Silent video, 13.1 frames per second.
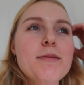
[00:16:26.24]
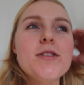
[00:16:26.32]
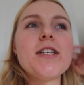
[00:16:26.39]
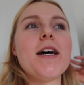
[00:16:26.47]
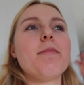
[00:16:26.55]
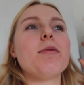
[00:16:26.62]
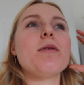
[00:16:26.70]
So
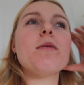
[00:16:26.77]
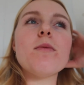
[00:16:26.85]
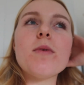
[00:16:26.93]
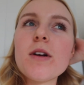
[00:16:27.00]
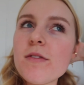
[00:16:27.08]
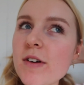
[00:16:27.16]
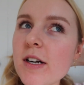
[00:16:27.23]
yeah, but
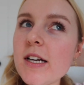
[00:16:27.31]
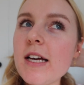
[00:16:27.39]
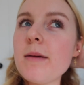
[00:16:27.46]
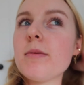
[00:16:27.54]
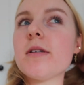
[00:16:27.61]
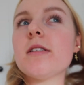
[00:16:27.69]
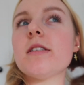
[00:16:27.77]
one of our
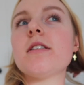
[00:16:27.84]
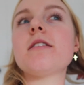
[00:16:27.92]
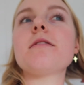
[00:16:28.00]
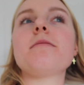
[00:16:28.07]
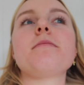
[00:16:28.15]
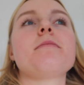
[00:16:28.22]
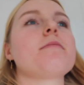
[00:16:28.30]
neighbours,
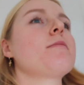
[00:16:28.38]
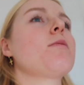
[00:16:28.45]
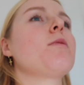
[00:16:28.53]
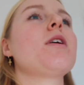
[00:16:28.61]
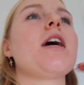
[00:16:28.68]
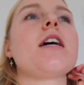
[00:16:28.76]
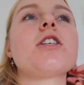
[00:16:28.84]

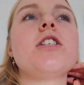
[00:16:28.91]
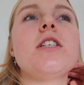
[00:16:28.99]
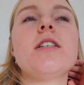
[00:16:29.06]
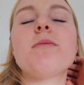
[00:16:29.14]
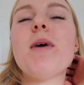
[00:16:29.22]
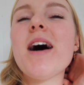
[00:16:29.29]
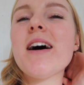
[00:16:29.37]
well
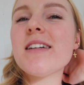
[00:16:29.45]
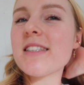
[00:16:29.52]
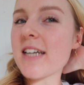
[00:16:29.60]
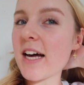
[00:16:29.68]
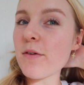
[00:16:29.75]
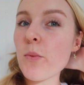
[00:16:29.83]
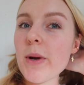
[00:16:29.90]
it's
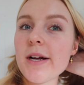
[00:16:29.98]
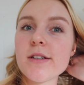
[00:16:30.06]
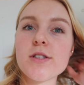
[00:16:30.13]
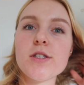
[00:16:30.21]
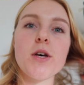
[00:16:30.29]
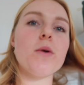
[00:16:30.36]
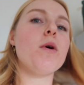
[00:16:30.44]
kind of weird.
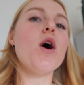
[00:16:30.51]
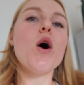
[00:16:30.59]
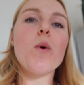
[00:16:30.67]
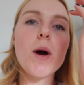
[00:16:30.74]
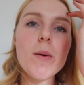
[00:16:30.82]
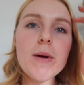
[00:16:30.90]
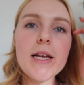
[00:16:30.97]
So
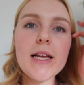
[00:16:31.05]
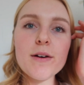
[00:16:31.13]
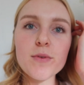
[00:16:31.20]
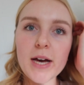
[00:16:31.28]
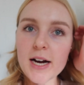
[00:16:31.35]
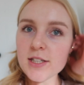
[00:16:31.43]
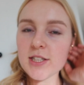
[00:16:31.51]
where we live,
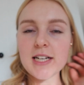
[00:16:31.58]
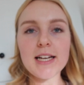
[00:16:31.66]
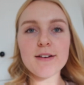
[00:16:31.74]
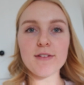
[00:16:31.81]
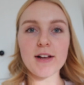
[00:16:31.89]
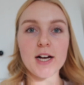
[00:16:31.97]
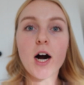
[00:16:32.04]
we actually
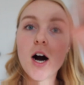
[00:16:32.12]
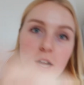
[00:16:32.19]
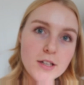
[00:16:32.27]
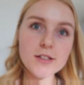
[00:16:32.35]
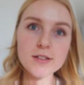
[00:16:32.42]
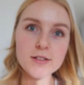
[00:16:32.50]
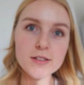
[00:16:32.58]
live like
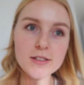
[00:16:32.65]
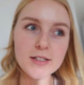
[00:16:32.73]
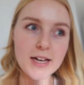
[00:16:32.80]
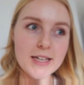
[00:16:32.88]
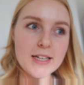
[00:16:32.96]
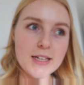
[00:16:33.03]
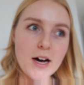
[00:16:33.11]
on
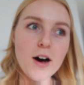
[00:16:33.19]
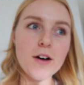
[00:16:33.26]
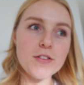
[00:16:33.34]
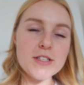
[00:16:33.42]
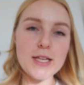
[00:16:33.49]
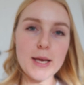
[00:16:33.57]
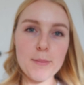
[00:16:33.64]

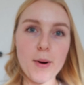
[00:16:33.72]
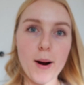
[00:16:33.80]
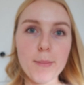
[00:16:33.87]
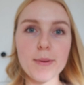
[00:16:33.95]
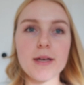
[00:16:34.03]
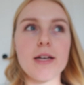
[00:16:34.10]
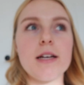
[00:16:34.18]
the same
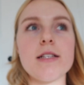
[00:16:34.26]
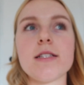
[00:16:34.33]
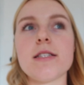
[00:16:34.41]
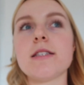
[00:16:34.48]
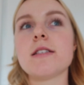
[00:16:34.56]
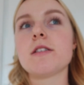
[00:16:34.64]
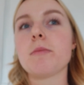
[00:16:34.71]
property
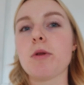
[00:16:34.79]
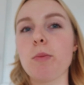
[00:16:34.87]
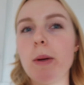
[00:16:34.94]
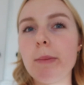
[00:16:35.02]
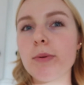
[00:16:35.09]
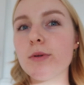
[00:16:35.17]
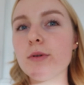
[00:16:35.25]
as some of the
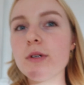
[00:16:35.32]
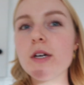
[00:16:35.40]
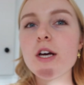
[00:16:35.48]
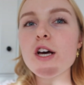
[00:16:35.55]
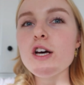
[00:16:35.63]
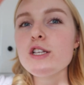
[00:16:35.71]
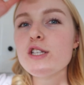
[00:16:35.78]
people.
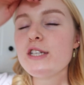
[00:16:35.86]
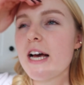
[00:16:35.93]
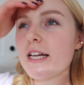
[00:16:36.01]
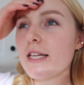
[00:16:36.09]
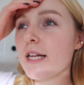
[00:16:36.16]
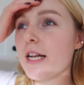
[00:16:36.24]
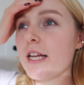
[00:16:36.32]
So
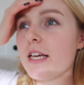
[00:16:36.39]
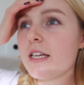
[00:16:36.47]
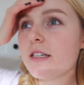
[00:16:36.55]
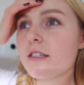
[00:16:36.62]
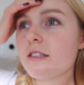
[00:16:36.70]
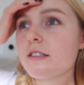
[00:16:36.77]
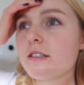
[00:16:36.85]
technically,
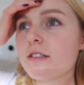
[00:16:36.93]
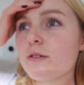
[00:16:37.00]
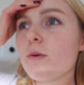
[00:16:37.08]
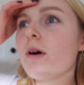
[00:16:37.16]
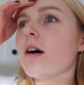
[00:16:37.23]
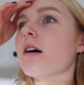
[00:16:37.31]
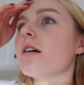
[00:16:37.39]

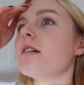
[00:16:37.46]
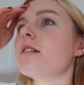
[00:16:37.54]
what?